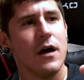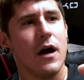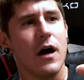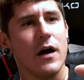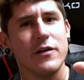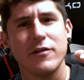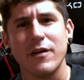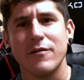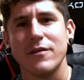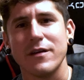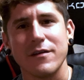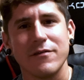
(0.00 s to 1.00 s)
You
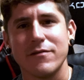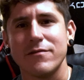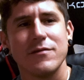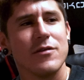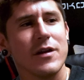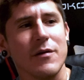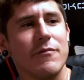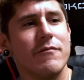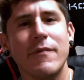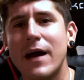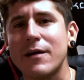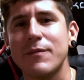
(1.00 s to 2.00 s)
get, like, look at
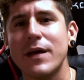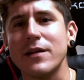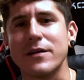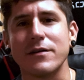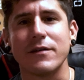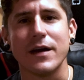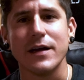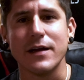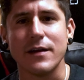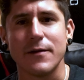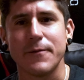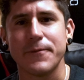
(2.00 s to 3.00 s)
Mac Miller,
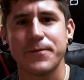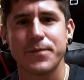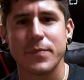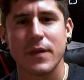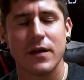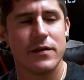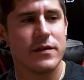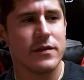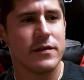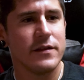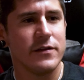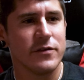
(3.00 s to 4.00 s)
right?
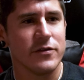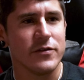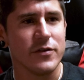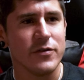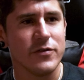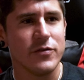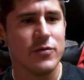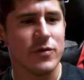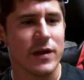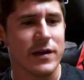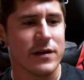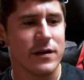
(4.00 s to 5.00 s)
These are dudes who,
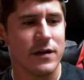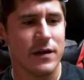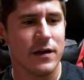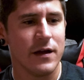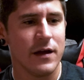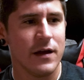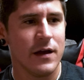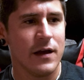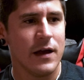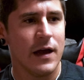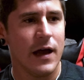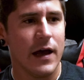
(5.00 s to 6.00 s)
like,
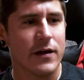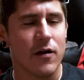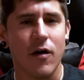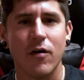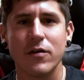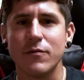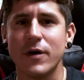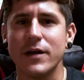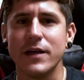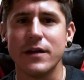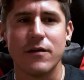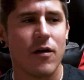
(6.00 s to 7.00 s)
had all the
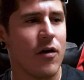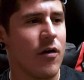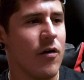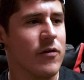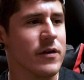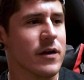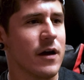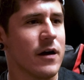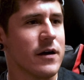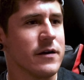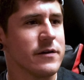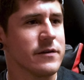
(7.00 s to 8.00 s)
money, all the
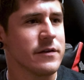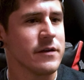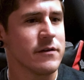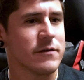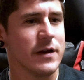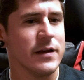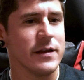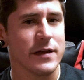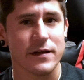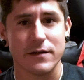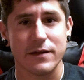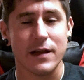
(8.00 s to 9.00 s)
cars, right?
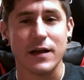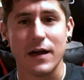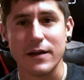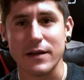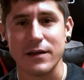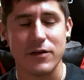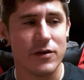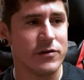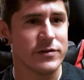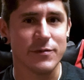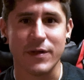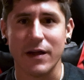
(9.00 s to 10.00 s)
Like, thank God, like,
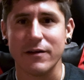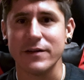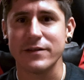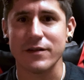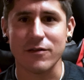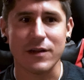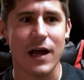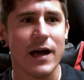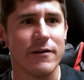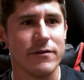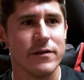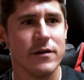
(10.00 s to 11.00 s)
Jim Carrey's still
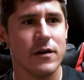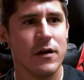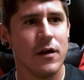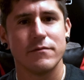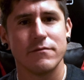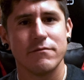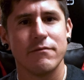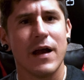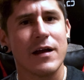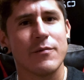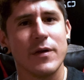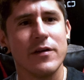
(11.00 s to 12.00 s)
alive.
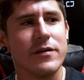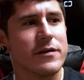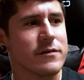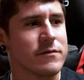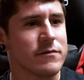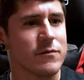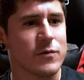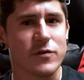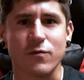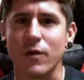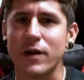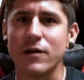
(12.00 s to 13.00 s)
Mac Miller
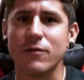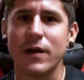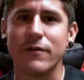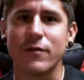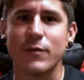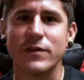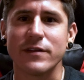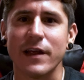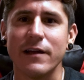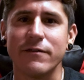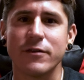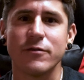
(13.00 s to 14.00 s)
was running away from his
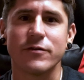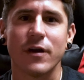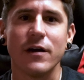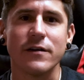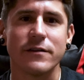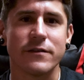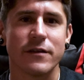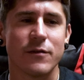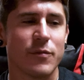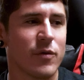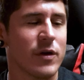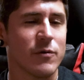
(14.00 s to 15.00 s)
life through drugs to the
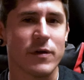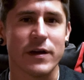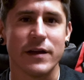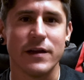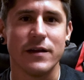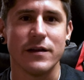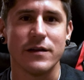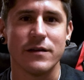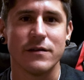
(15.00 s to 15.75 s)
point where he